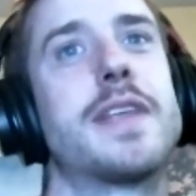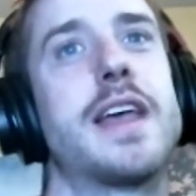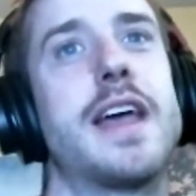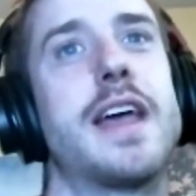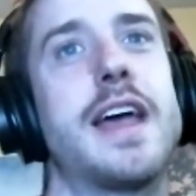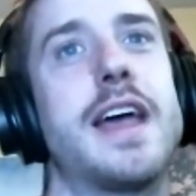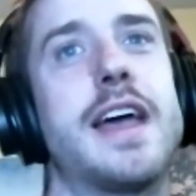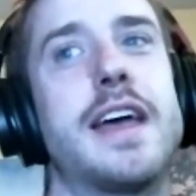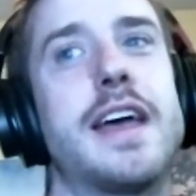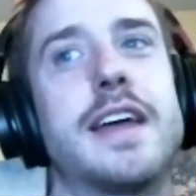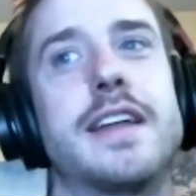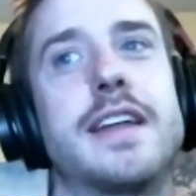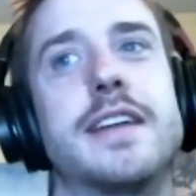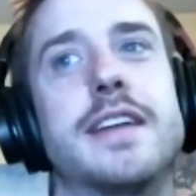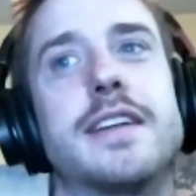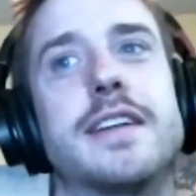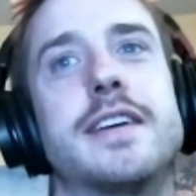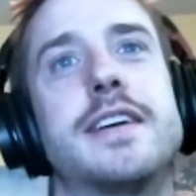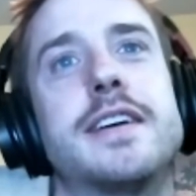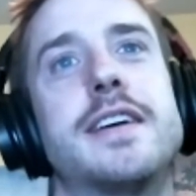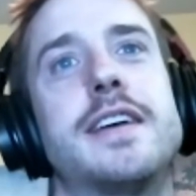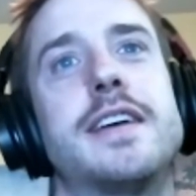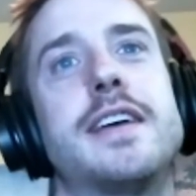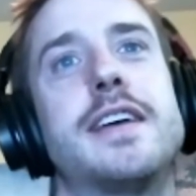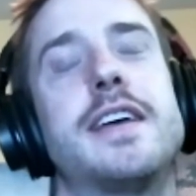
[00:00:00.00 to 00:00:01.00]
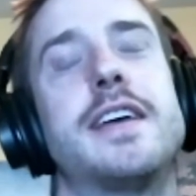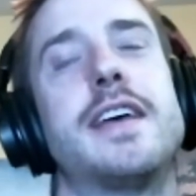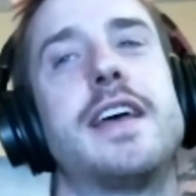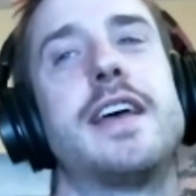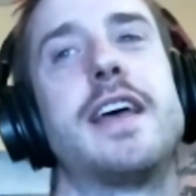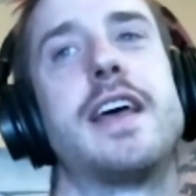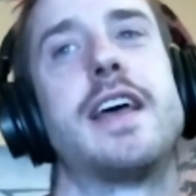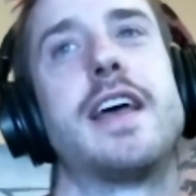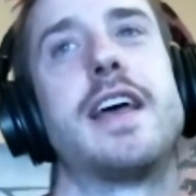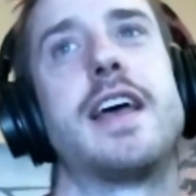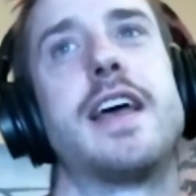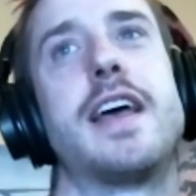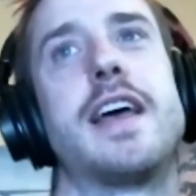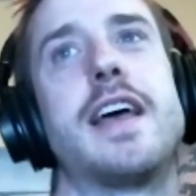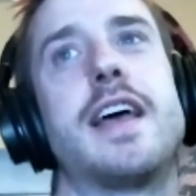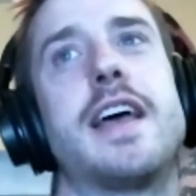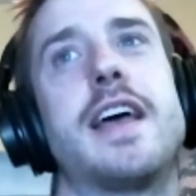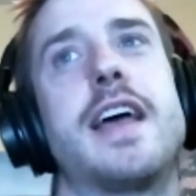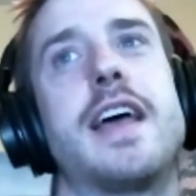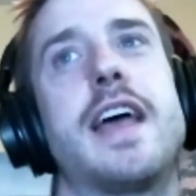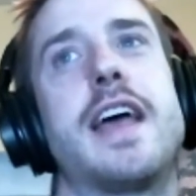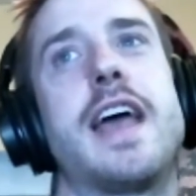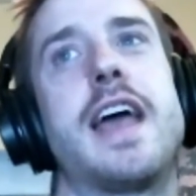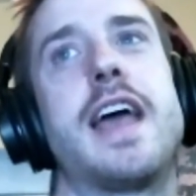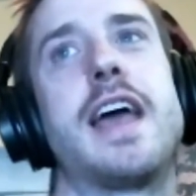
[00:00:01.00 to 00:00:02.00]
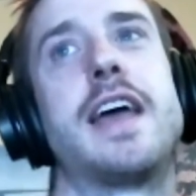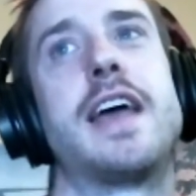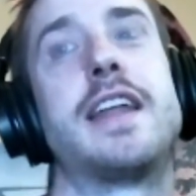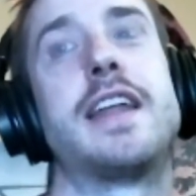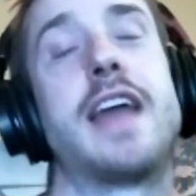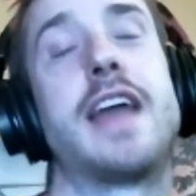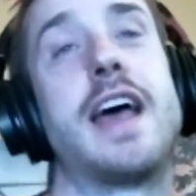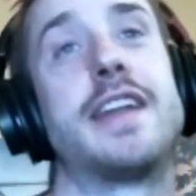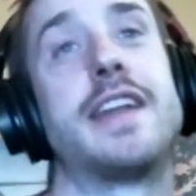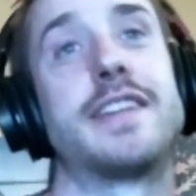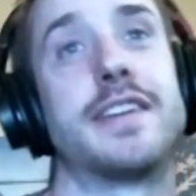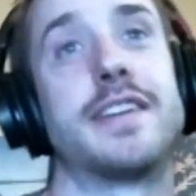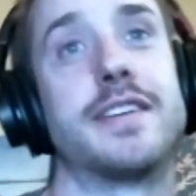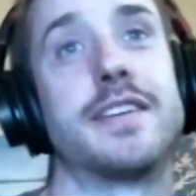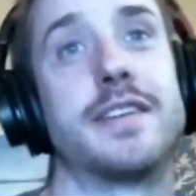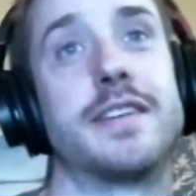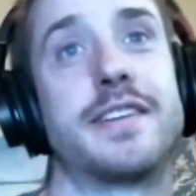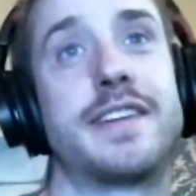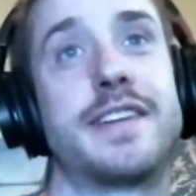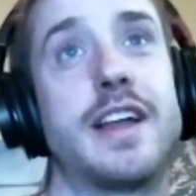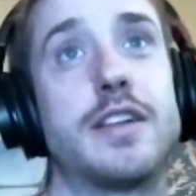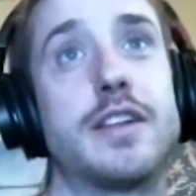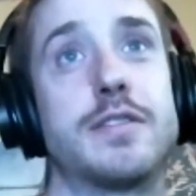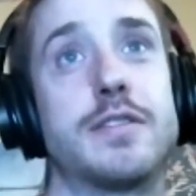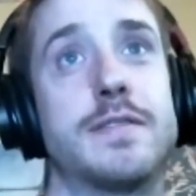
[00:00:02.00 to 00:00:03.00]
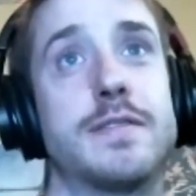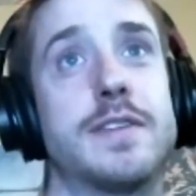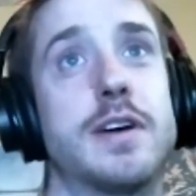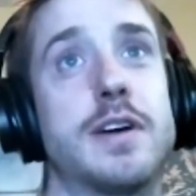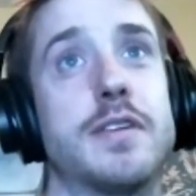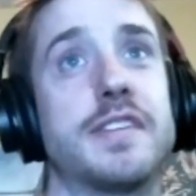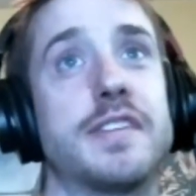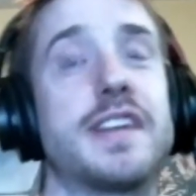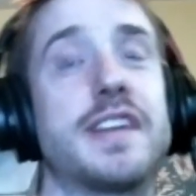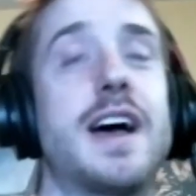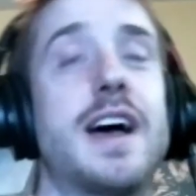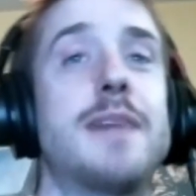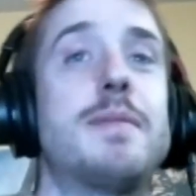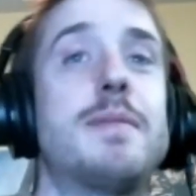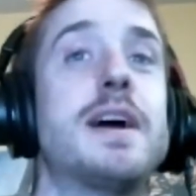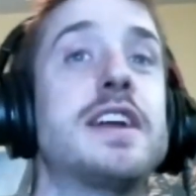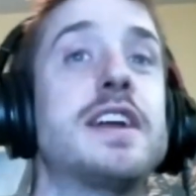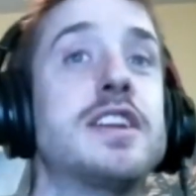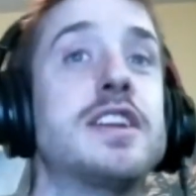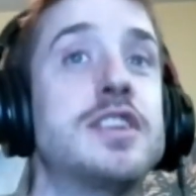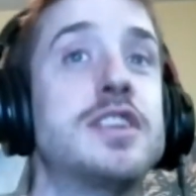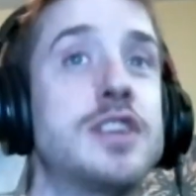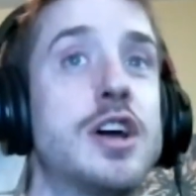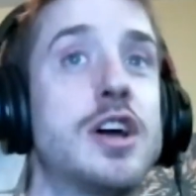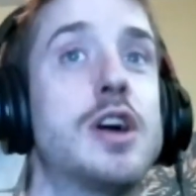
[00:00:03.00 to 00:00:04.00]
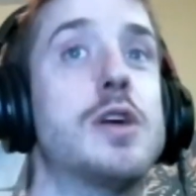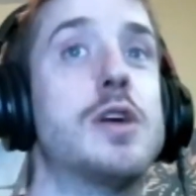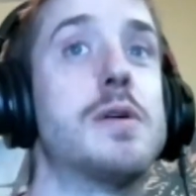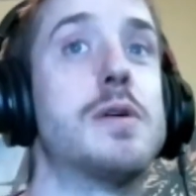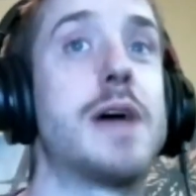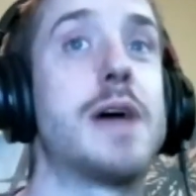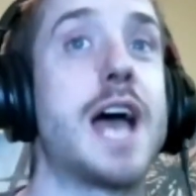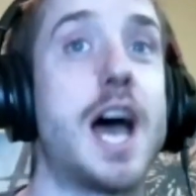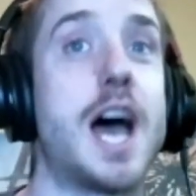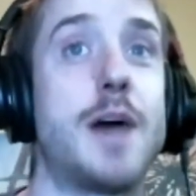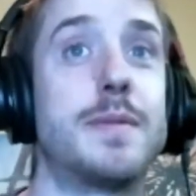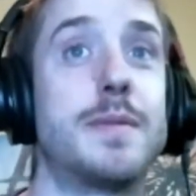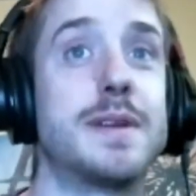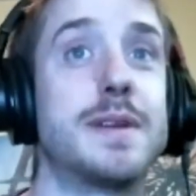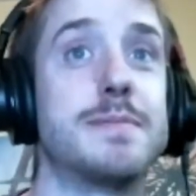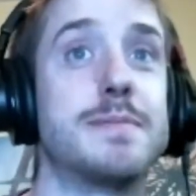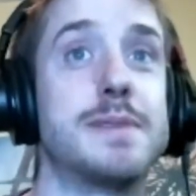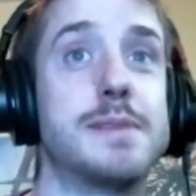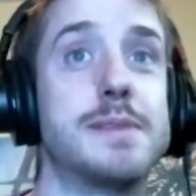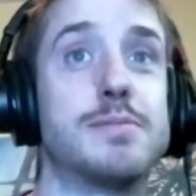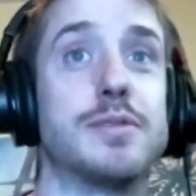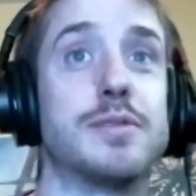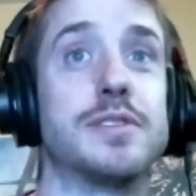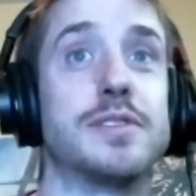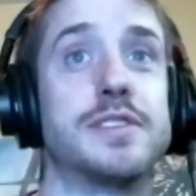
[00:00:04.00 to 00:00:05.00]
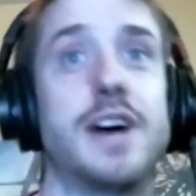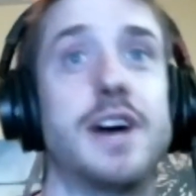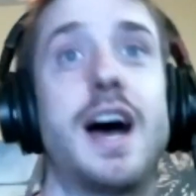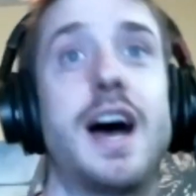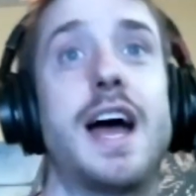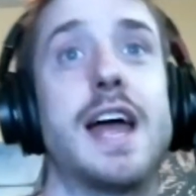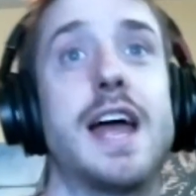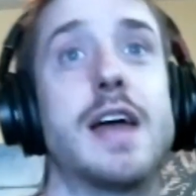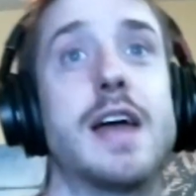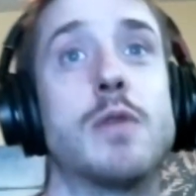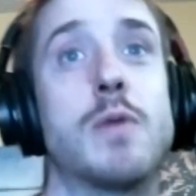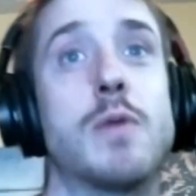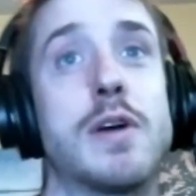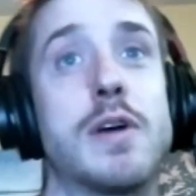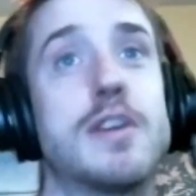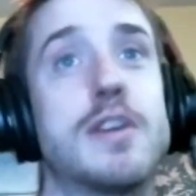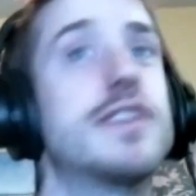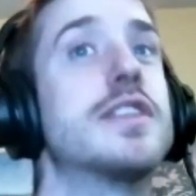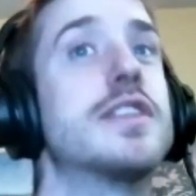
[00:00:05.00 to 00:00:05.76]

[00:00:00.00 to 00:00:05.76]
And as a seller of those, I might know how many people die wearing